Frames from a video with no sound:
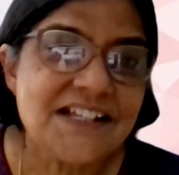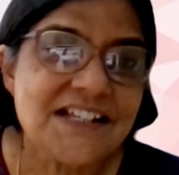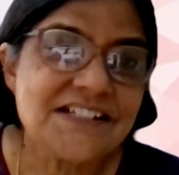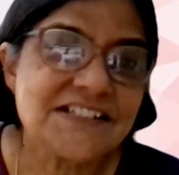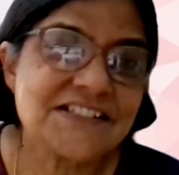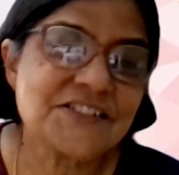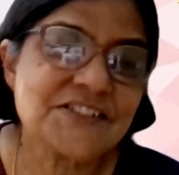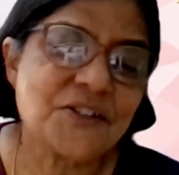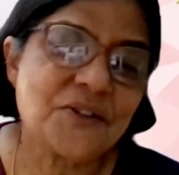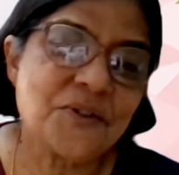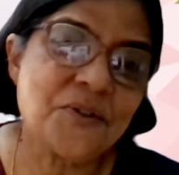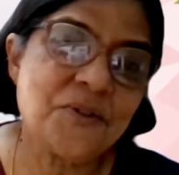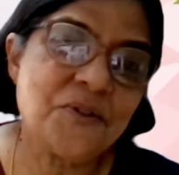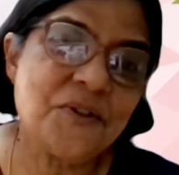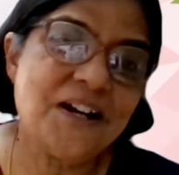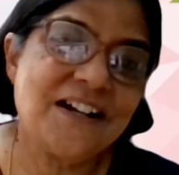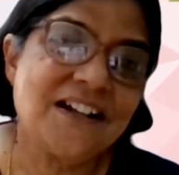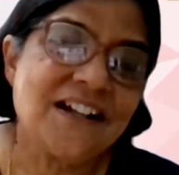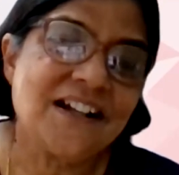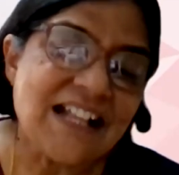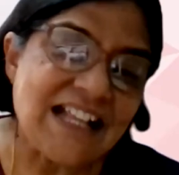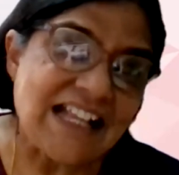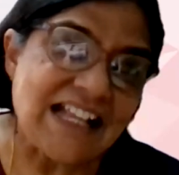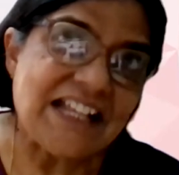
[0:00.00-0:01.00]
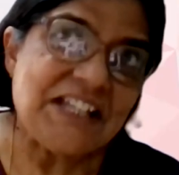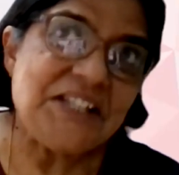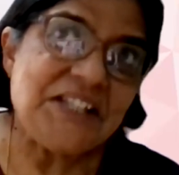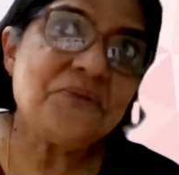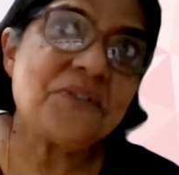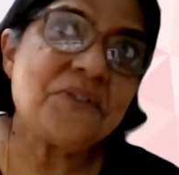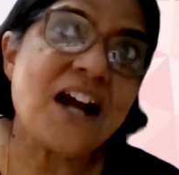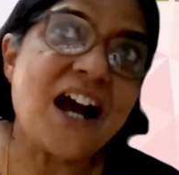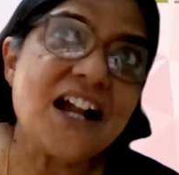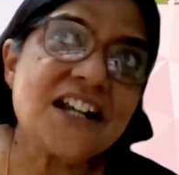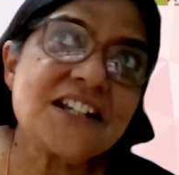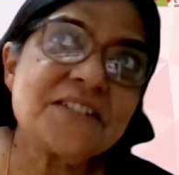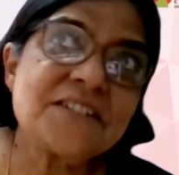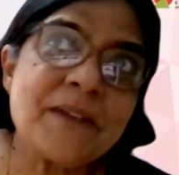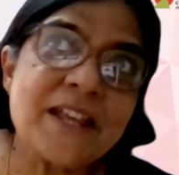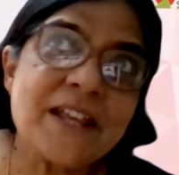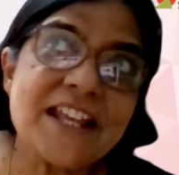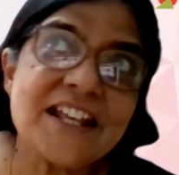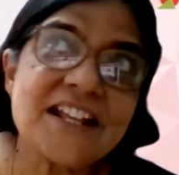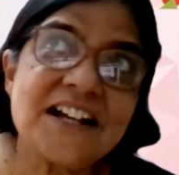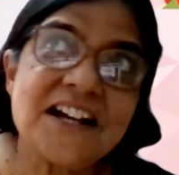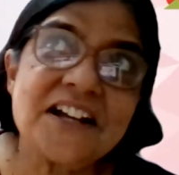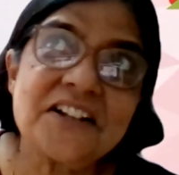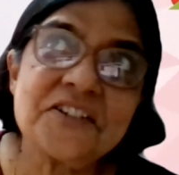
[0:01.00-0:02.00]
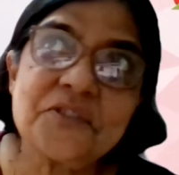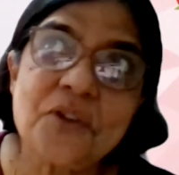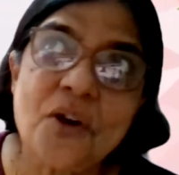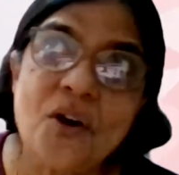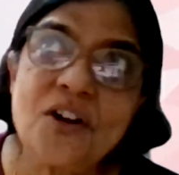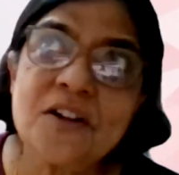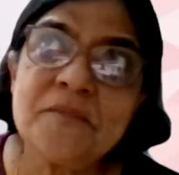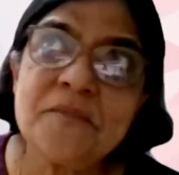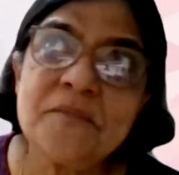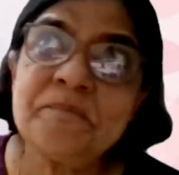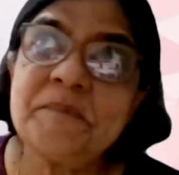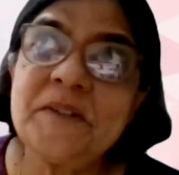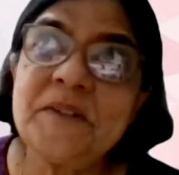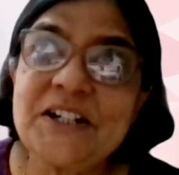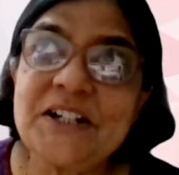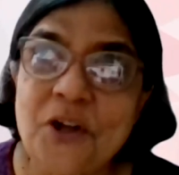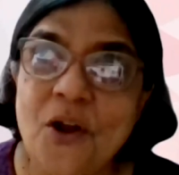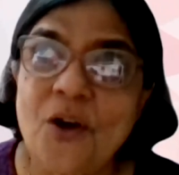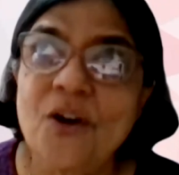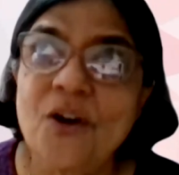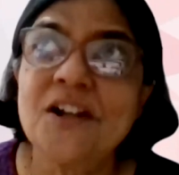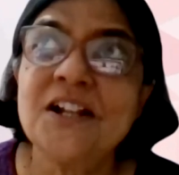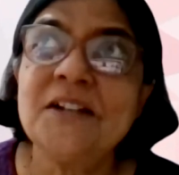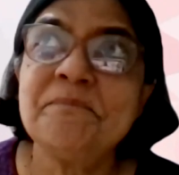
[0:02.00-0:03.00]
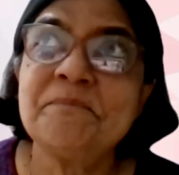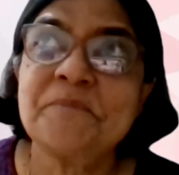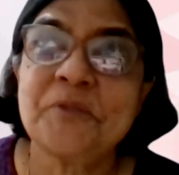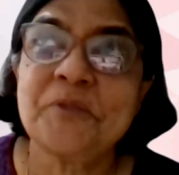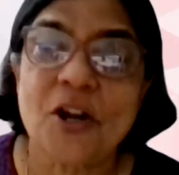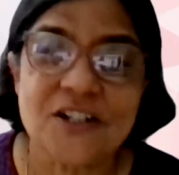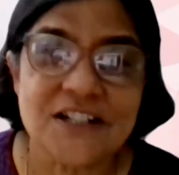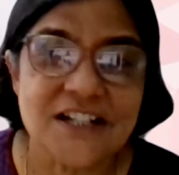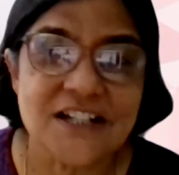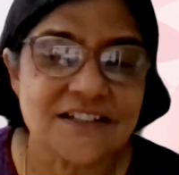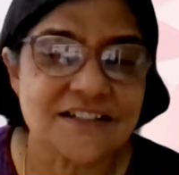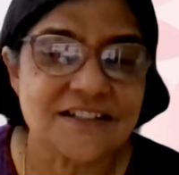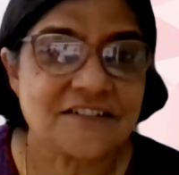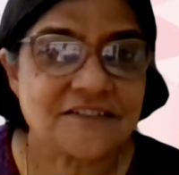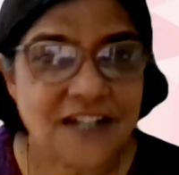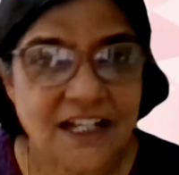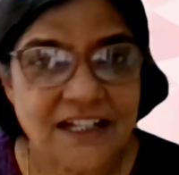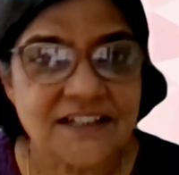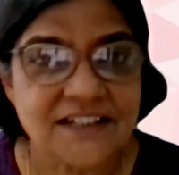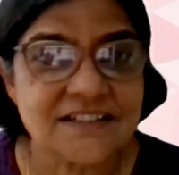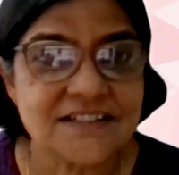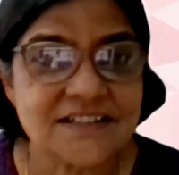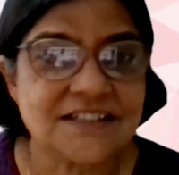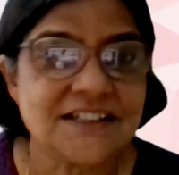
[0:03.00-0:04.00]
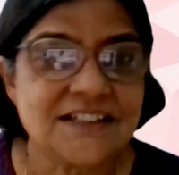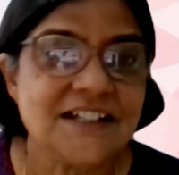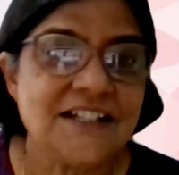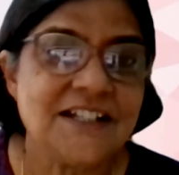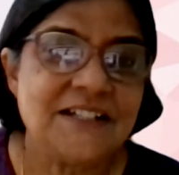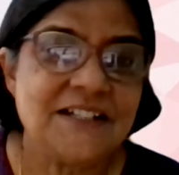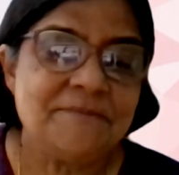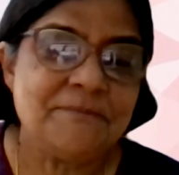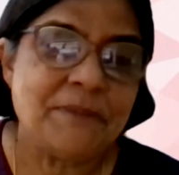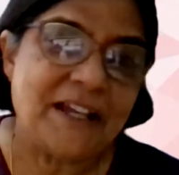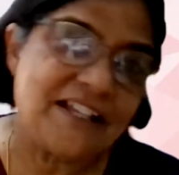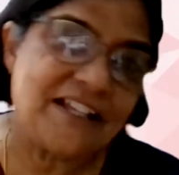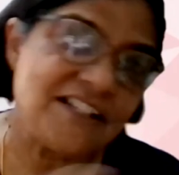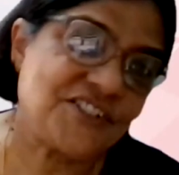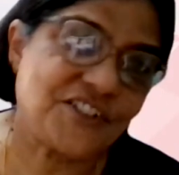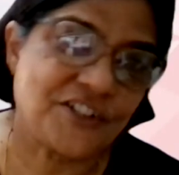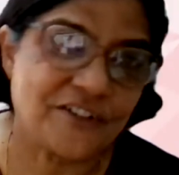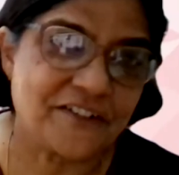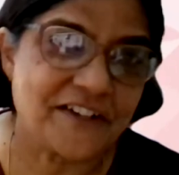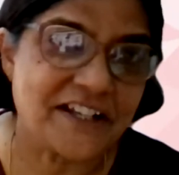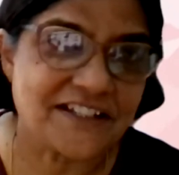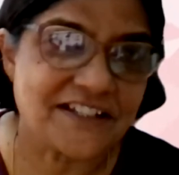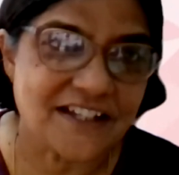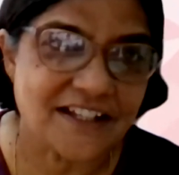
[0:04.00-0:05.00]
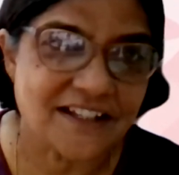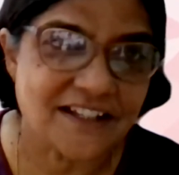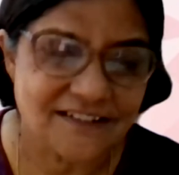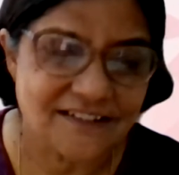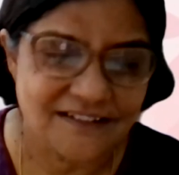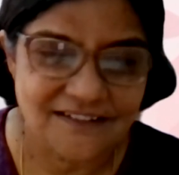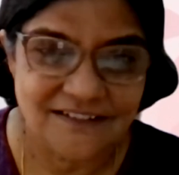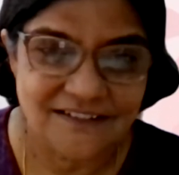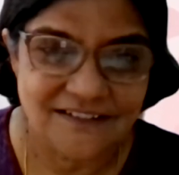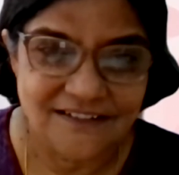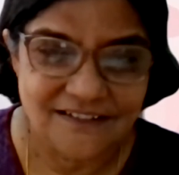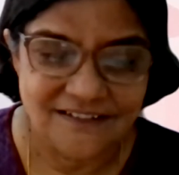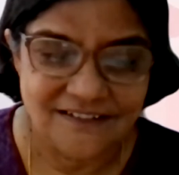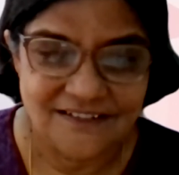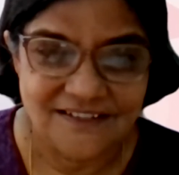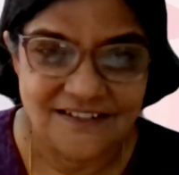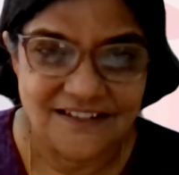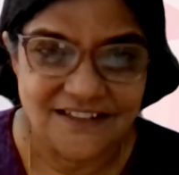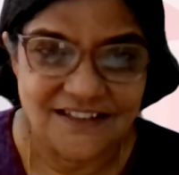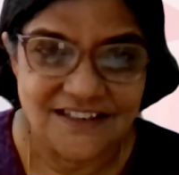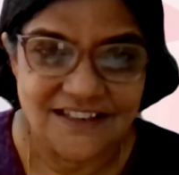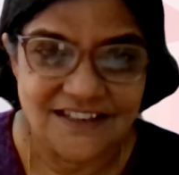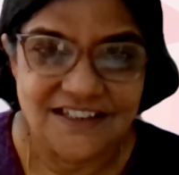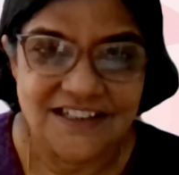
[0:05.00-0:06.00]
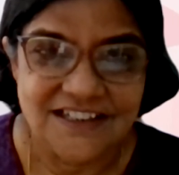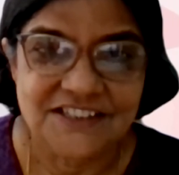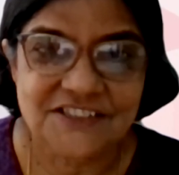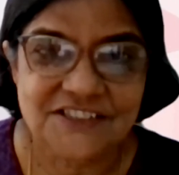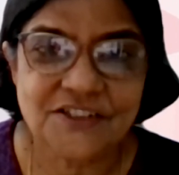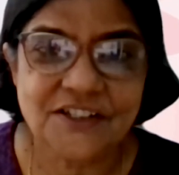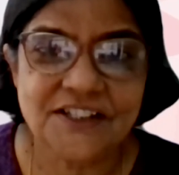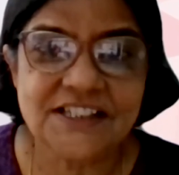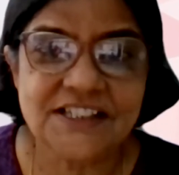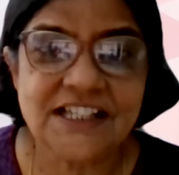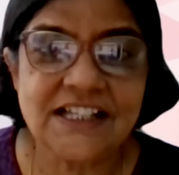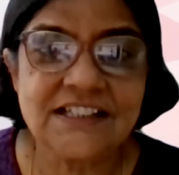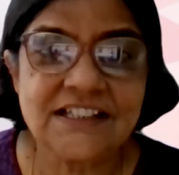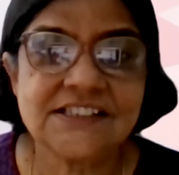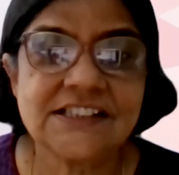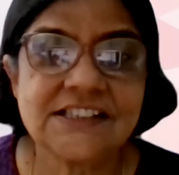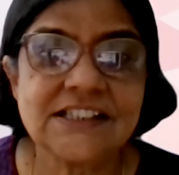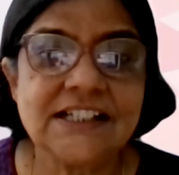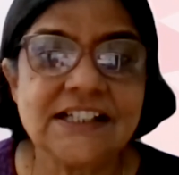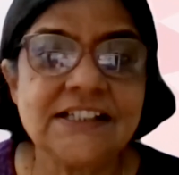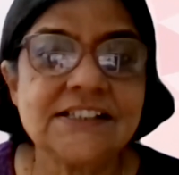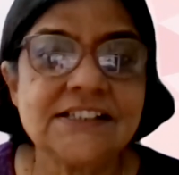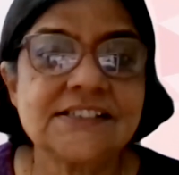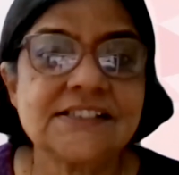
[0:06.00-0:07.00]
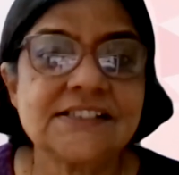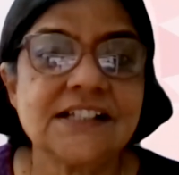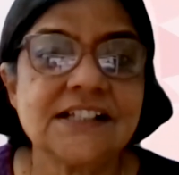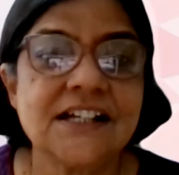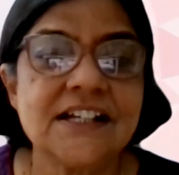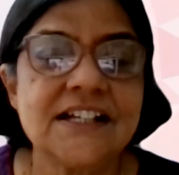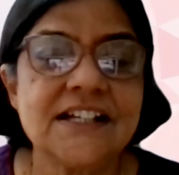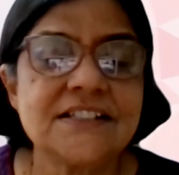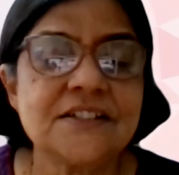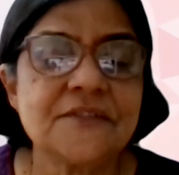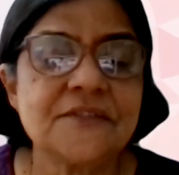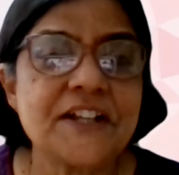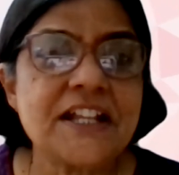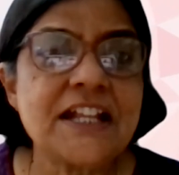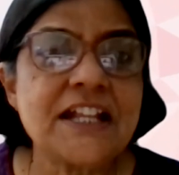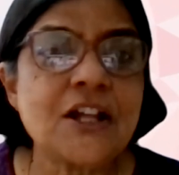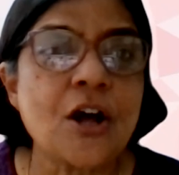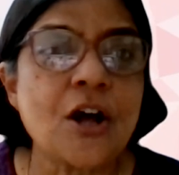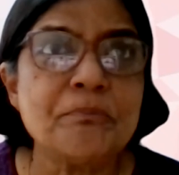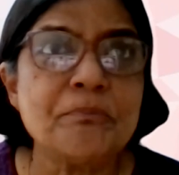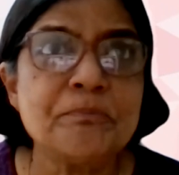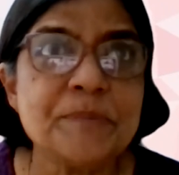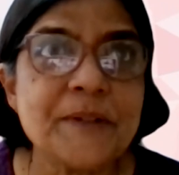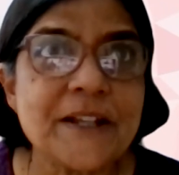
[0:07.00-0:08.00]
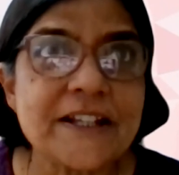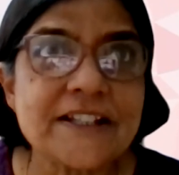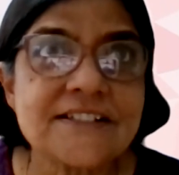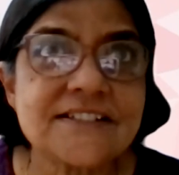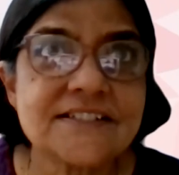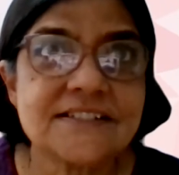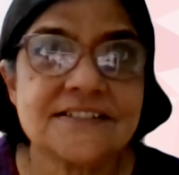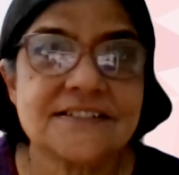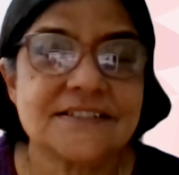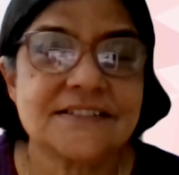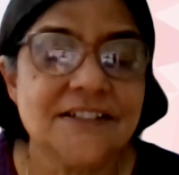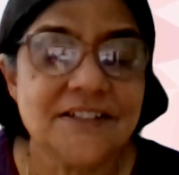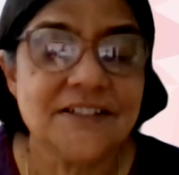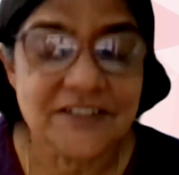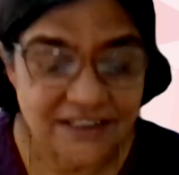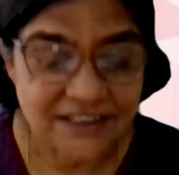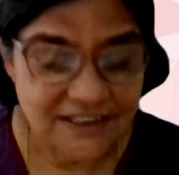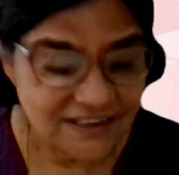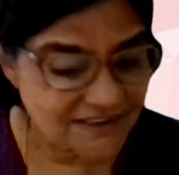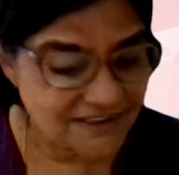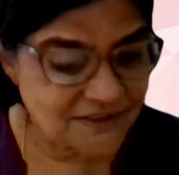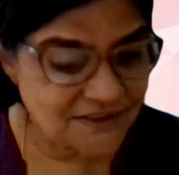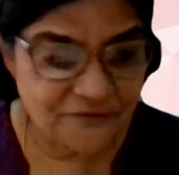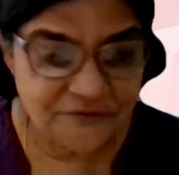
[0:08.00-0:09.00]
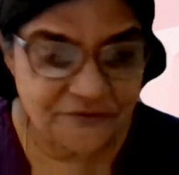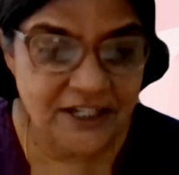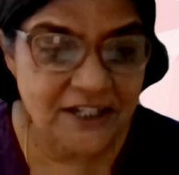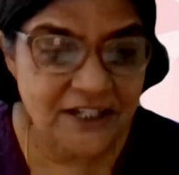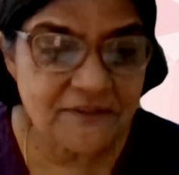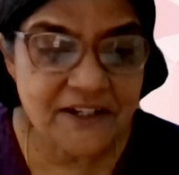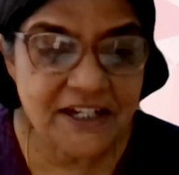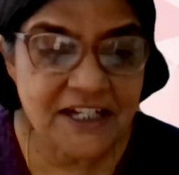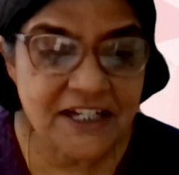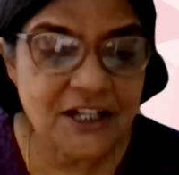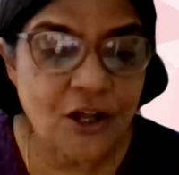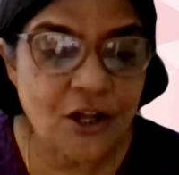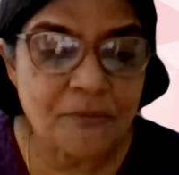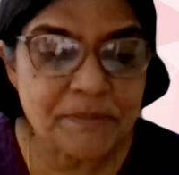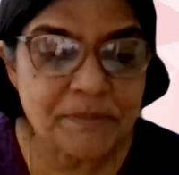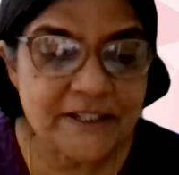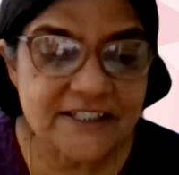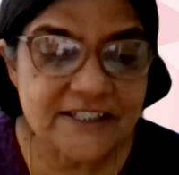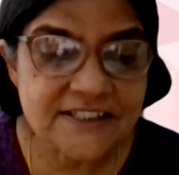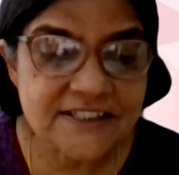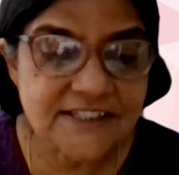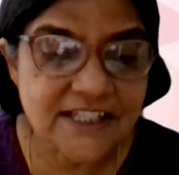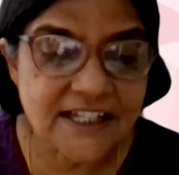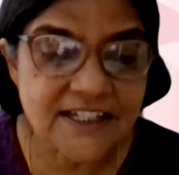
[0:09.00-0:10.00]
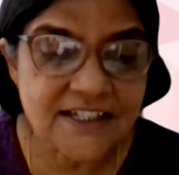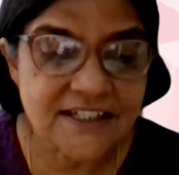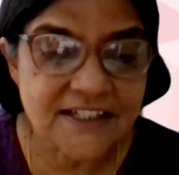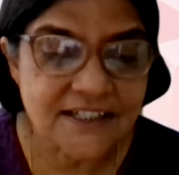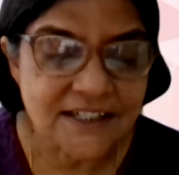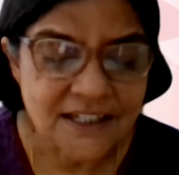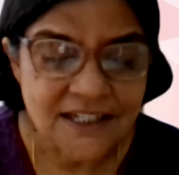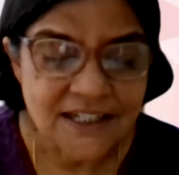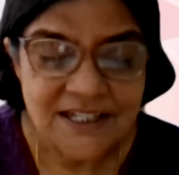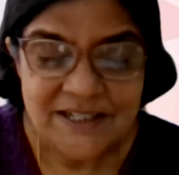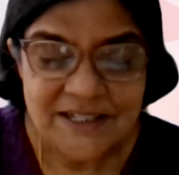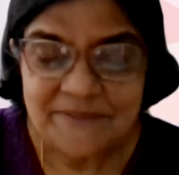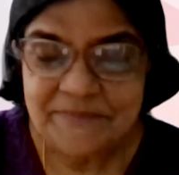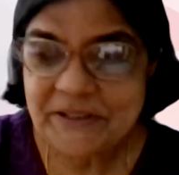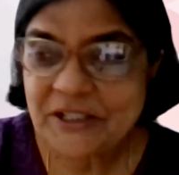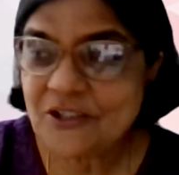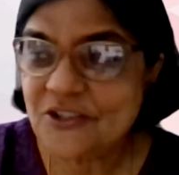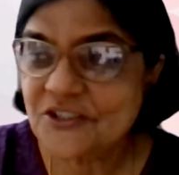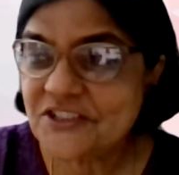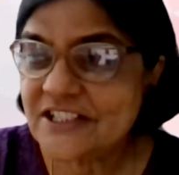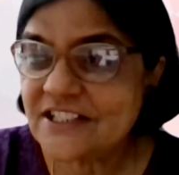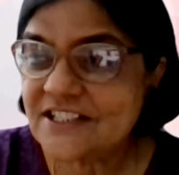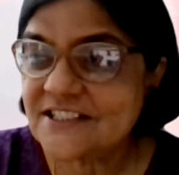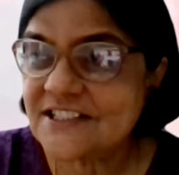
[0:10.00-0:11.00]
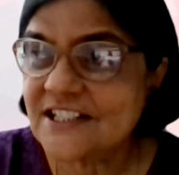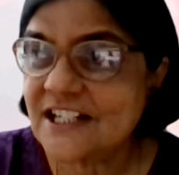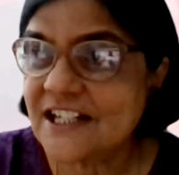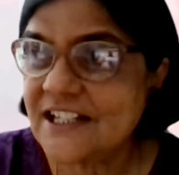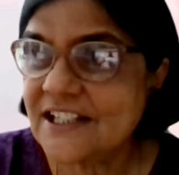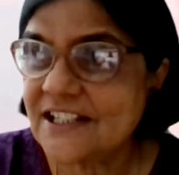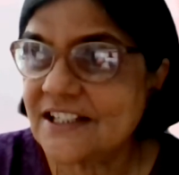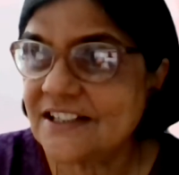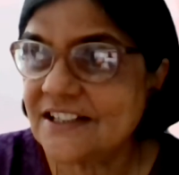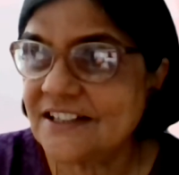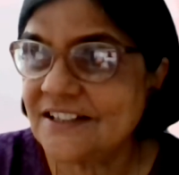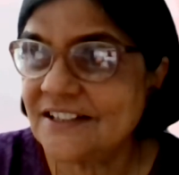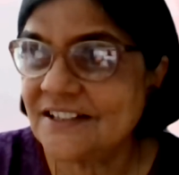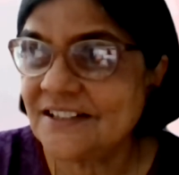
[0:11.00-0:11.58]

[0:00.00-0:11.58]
So you can't make a wrong product right by incinerating. So it's a very complex, it's a very, very complex thing, because it's like,